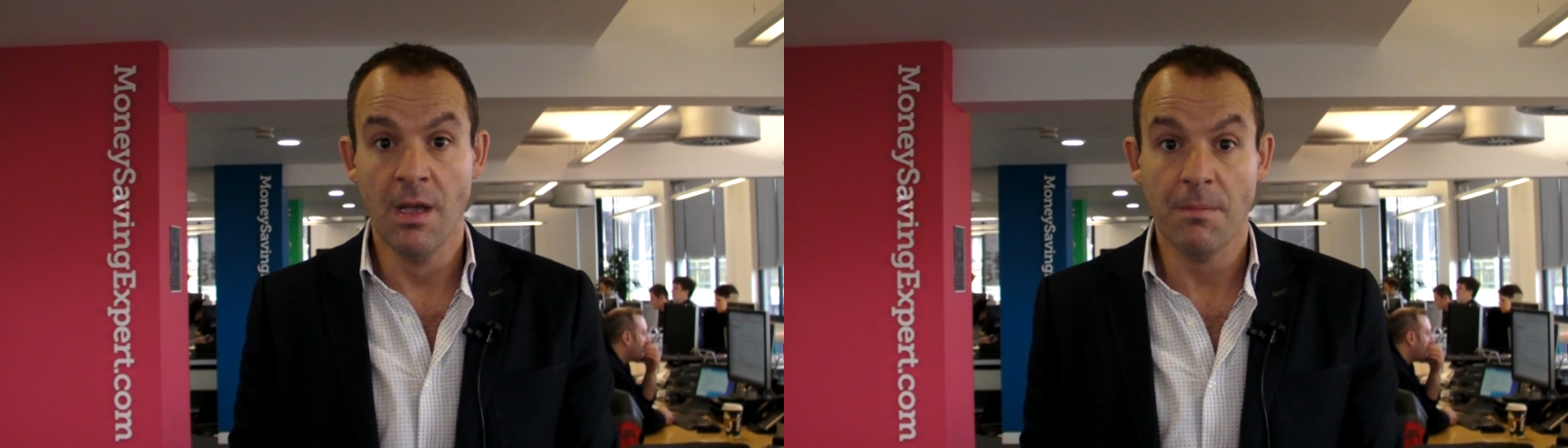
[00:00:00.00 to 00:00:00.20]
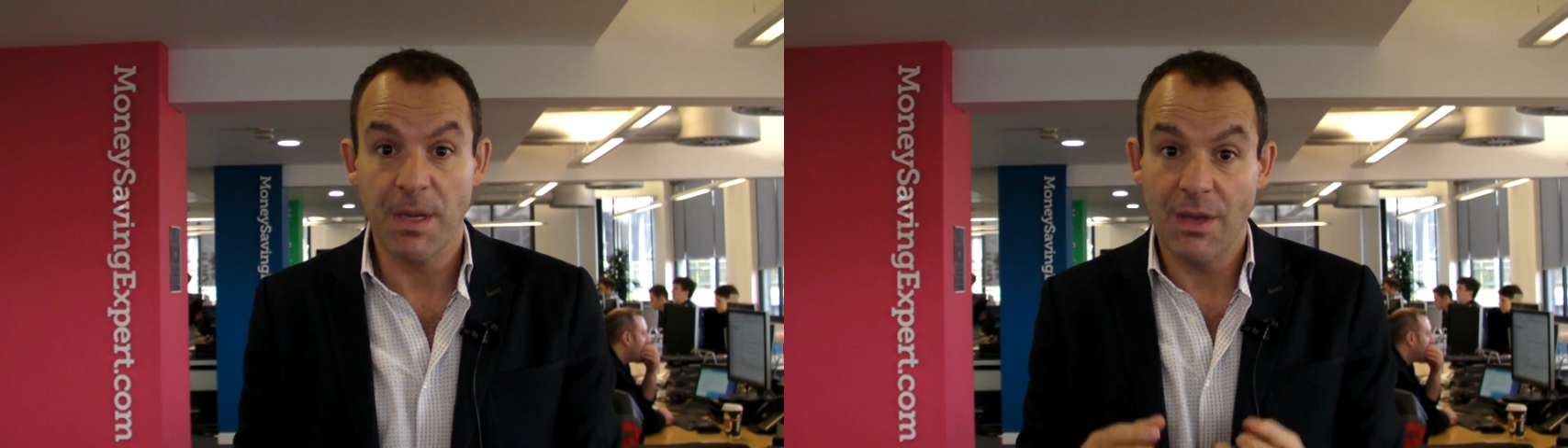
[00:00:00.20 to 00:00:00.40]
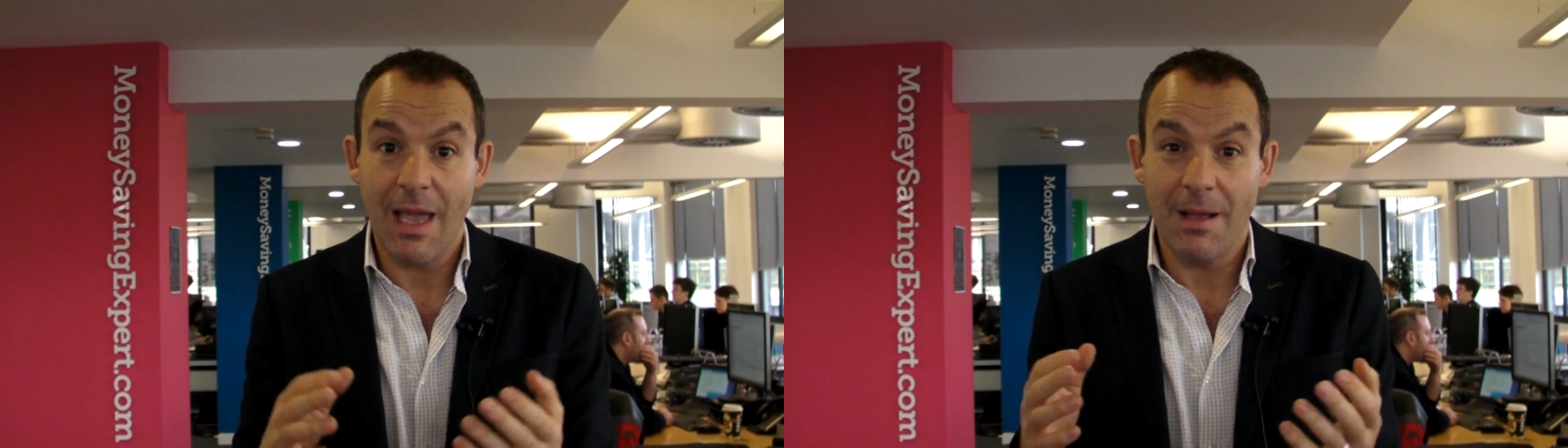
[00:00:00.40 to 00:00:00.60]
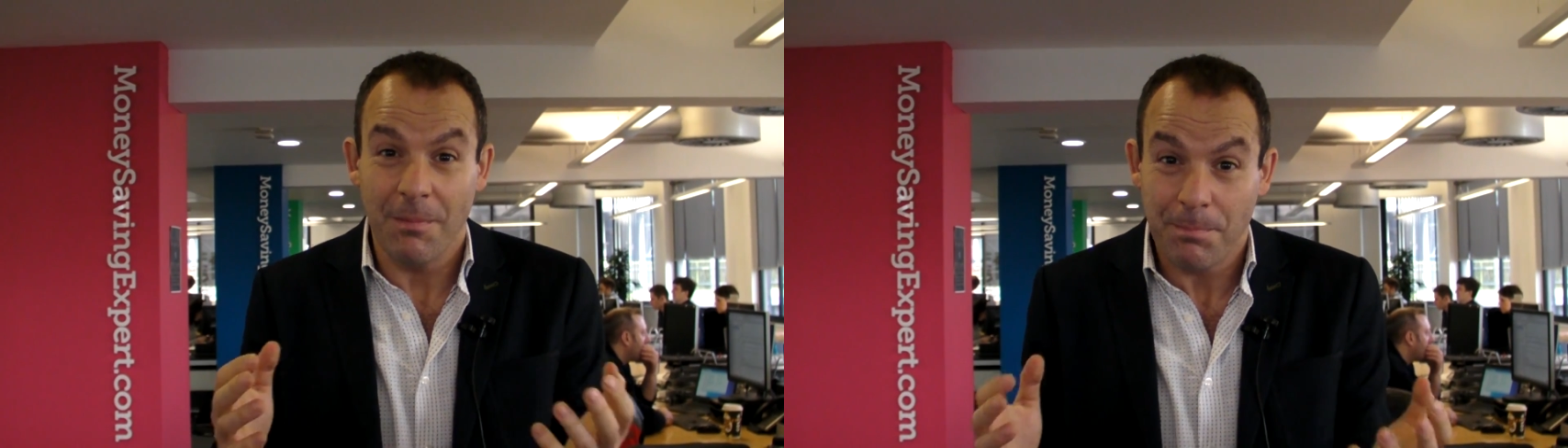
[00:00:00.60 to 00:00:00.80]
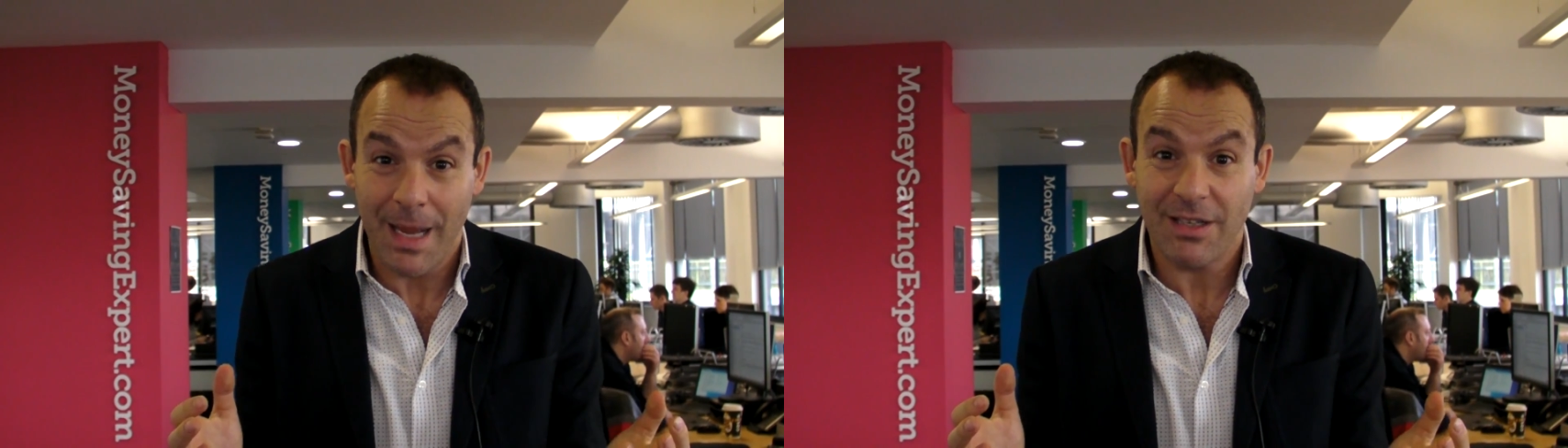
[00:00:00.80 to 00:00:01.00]
but you
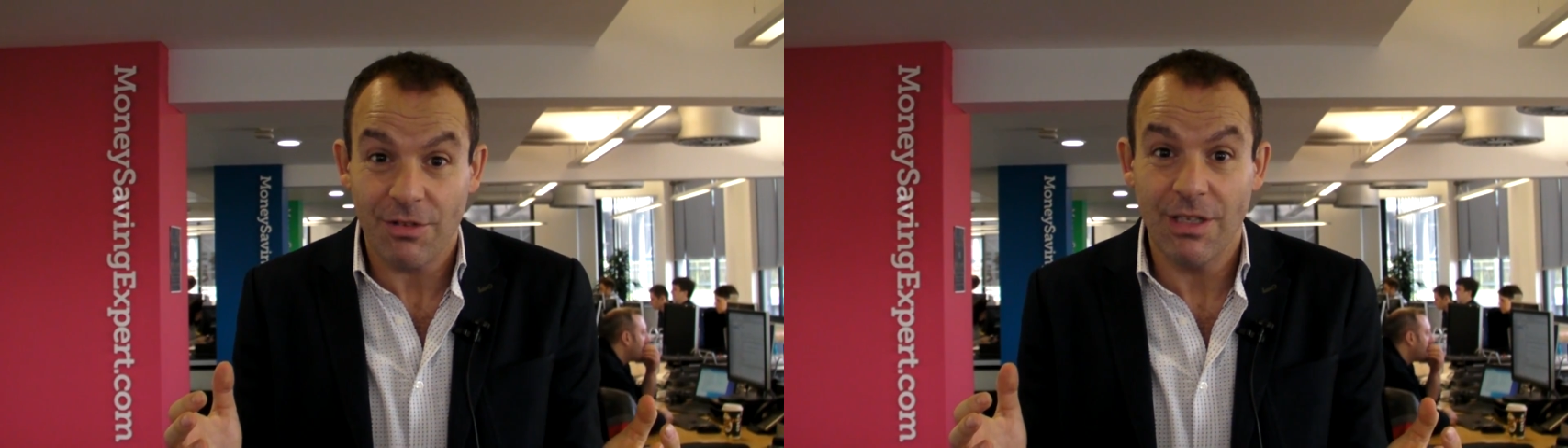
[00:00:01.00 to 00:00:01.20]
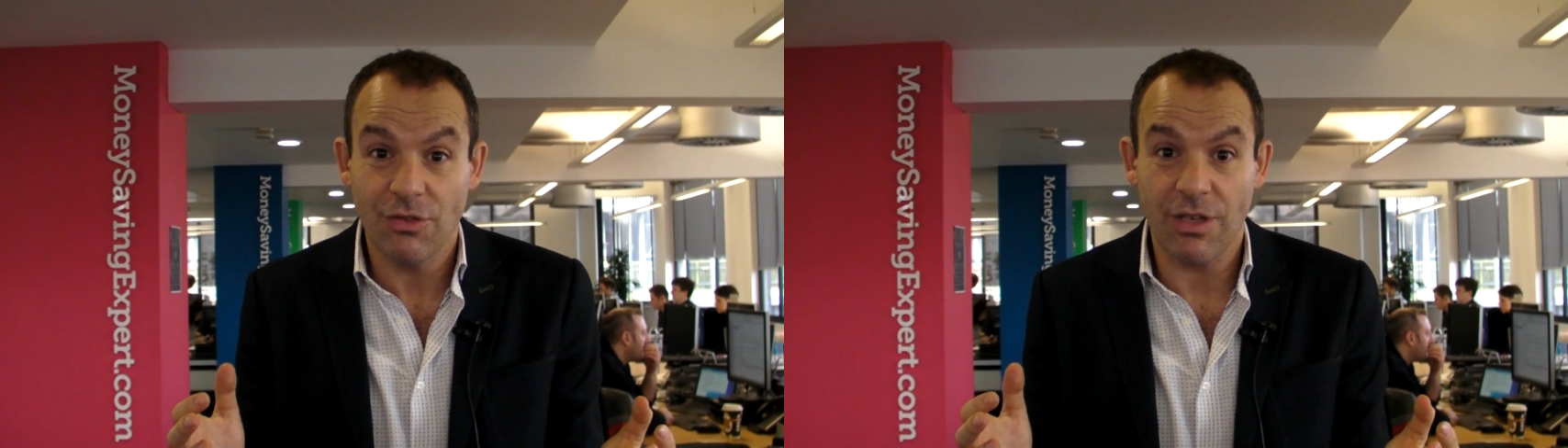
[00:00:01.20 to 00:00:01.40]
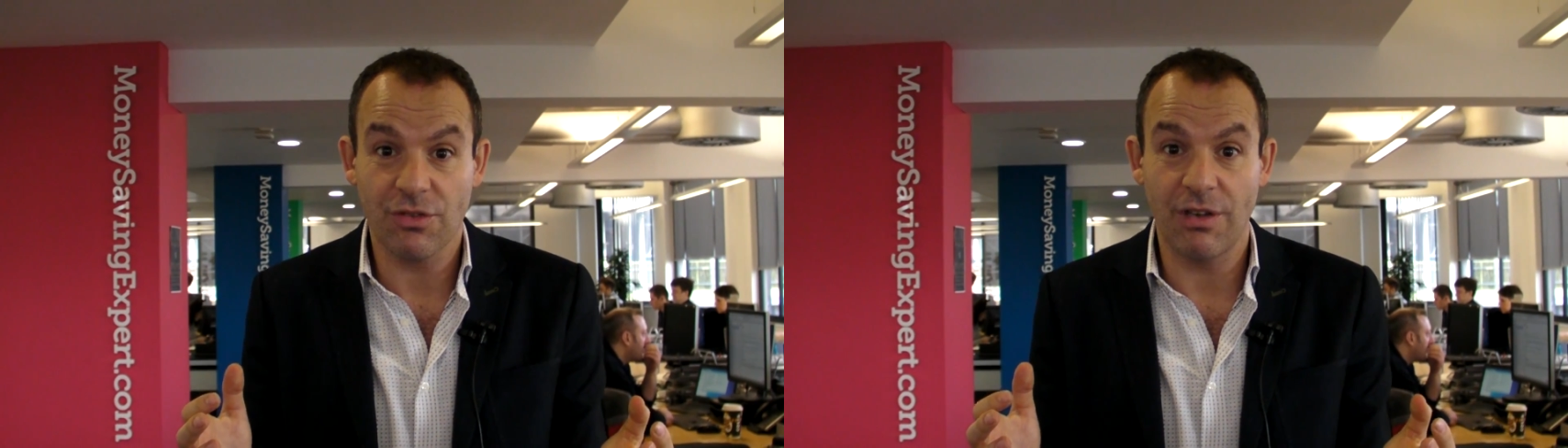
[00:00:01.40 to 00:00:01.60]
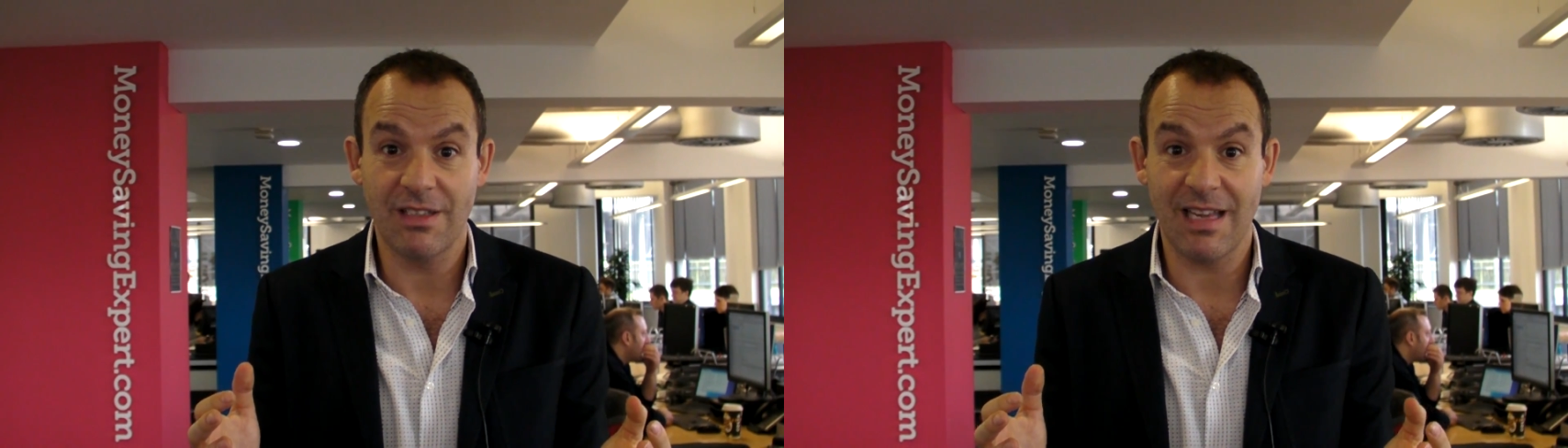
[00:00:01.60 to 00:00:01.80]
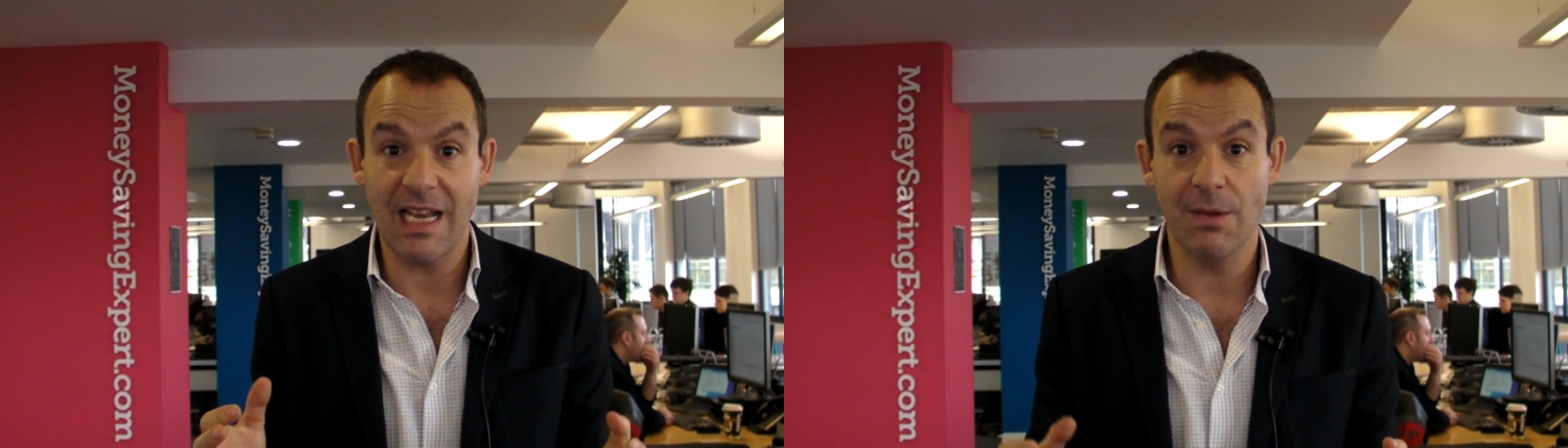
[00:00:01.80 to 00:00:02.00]
get better interest
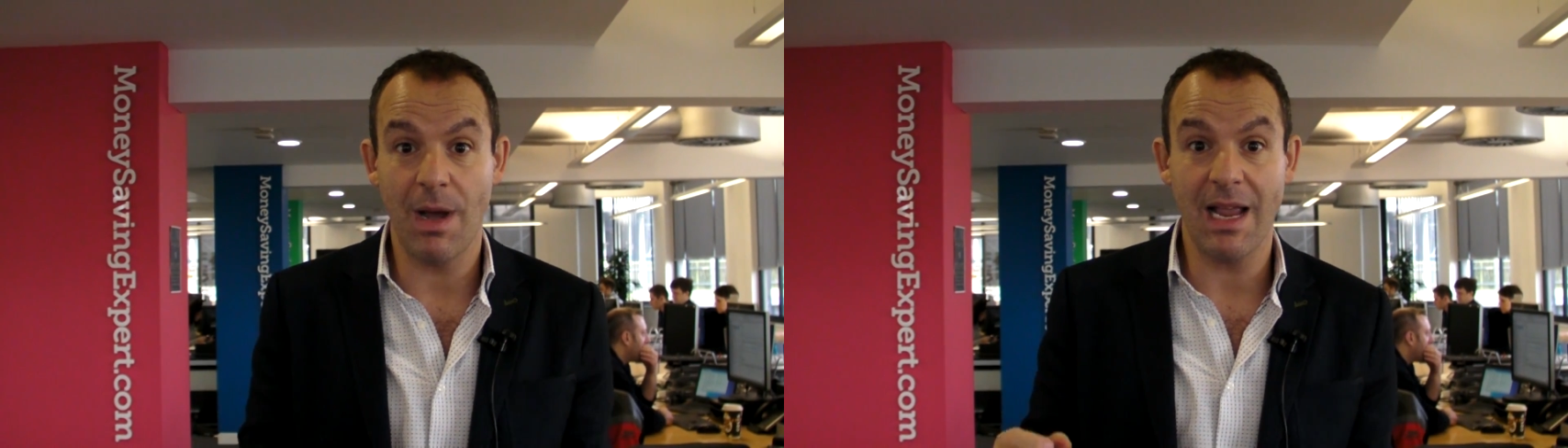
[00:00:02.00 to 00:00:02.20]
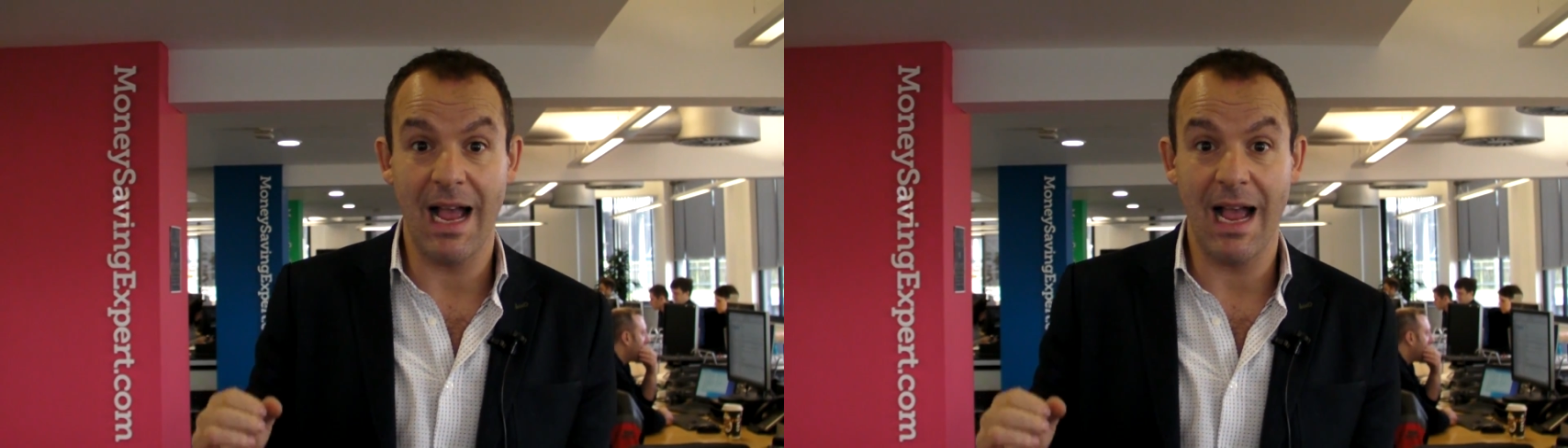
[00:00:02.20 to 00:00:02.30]
rates anyway,